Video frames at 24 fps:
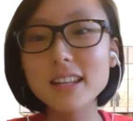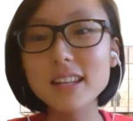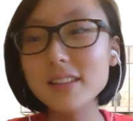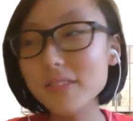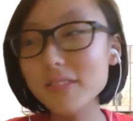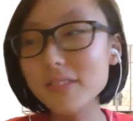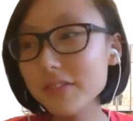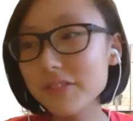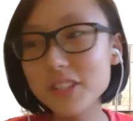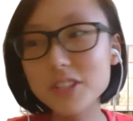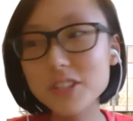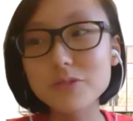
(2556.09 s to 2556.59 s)

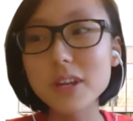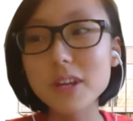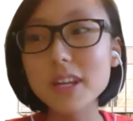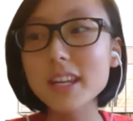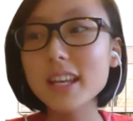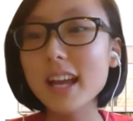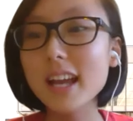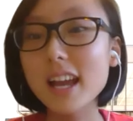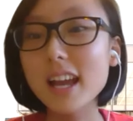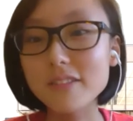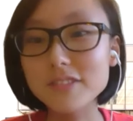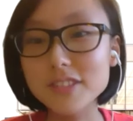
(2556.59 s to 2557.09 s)
Even if it's
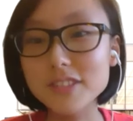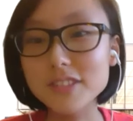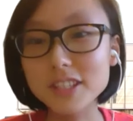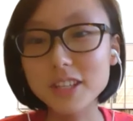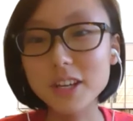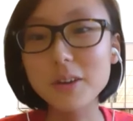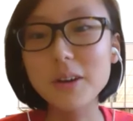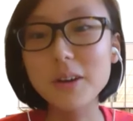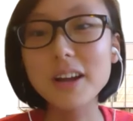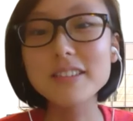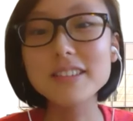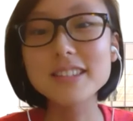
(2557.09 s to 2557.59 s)
raining, I have to
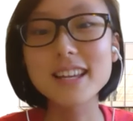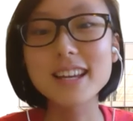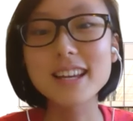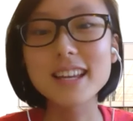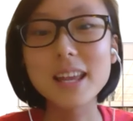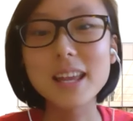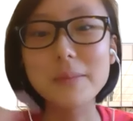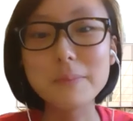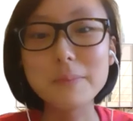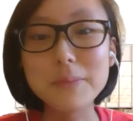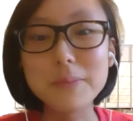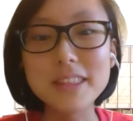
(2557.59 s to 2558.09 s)
go outside
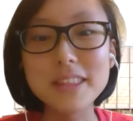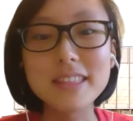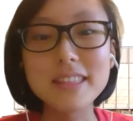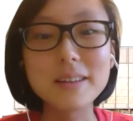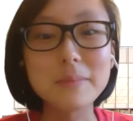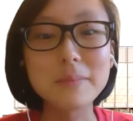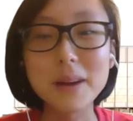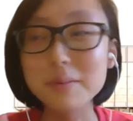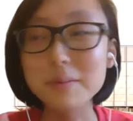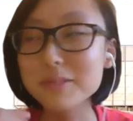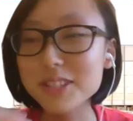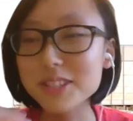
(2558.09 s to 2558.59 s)
and beat
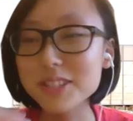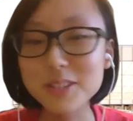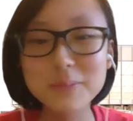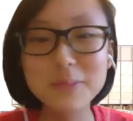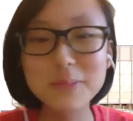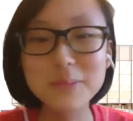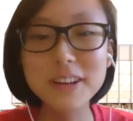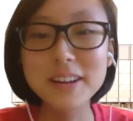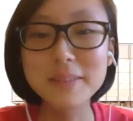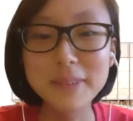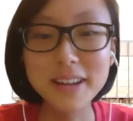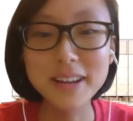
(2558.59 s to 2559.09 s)
them. I'm
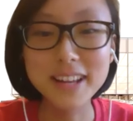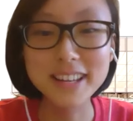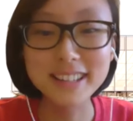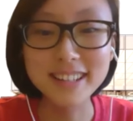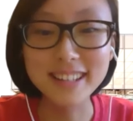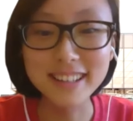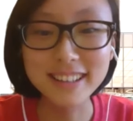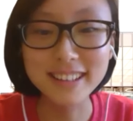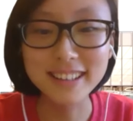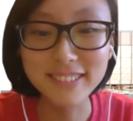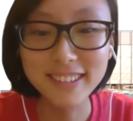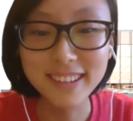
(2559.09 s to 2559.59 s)
super
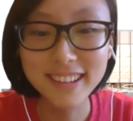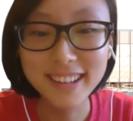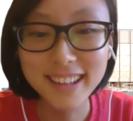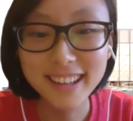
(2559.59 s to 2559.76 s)
competitive.